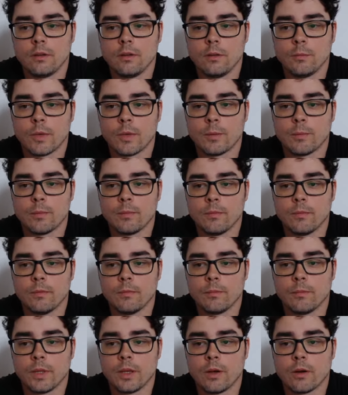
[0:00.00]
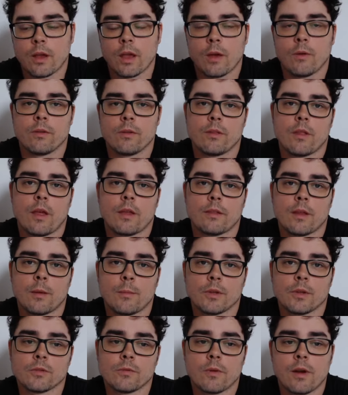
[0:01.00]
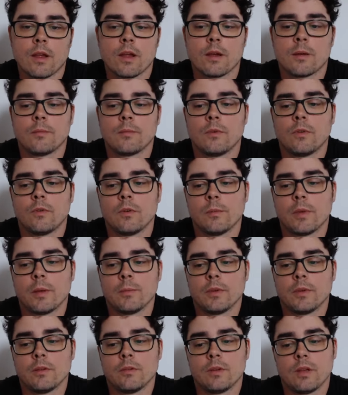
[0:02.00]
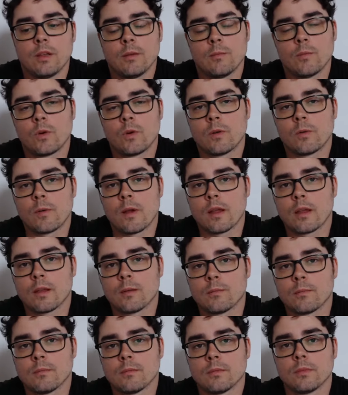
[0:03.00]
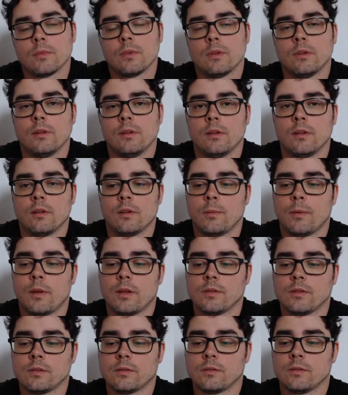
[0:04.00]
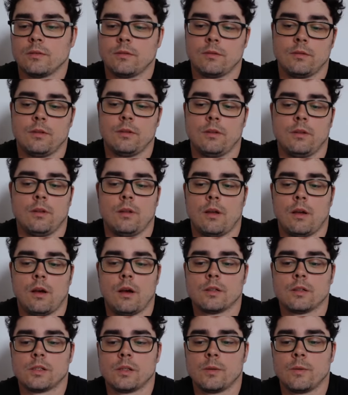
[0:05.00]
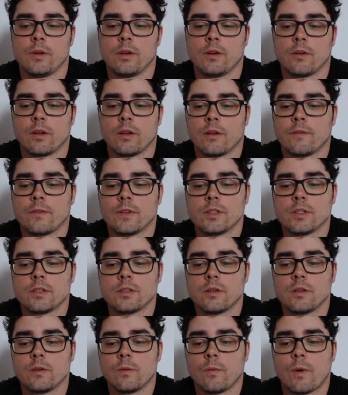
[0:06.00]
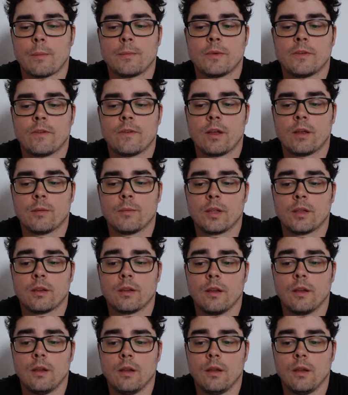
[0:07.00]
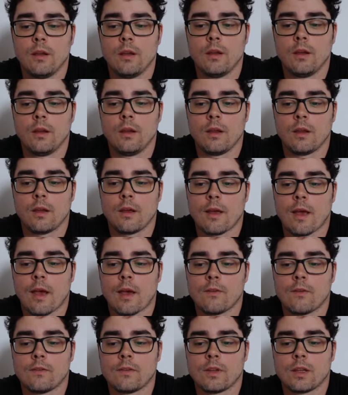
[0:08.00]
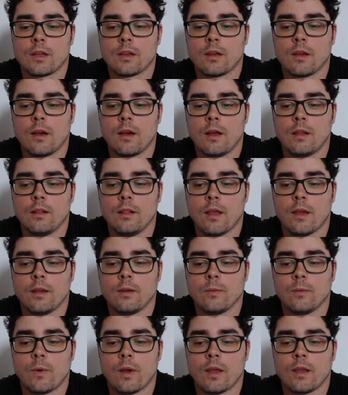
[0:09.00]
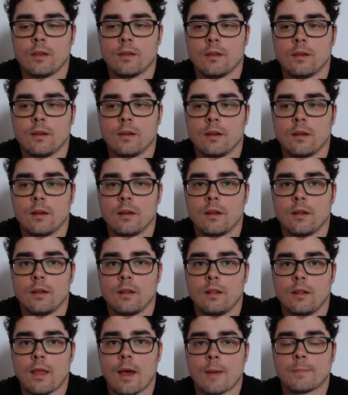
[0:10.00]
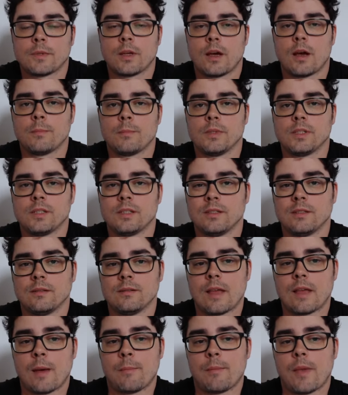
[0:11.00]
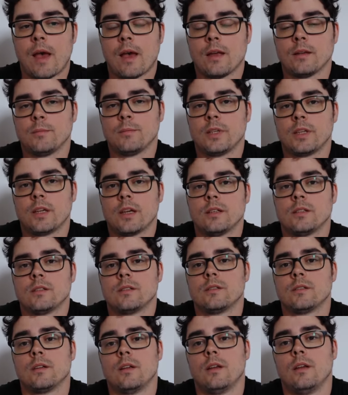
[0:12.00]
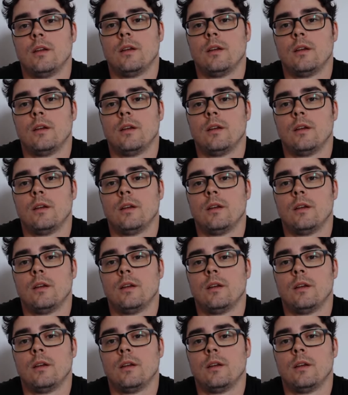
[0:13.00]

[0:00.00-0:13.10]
you might be okay with not that much RAM, or maybe you need more RAM. Depends honestly what you're doing. If you're just doing web development, having a lightweight laptop isn't that bad, because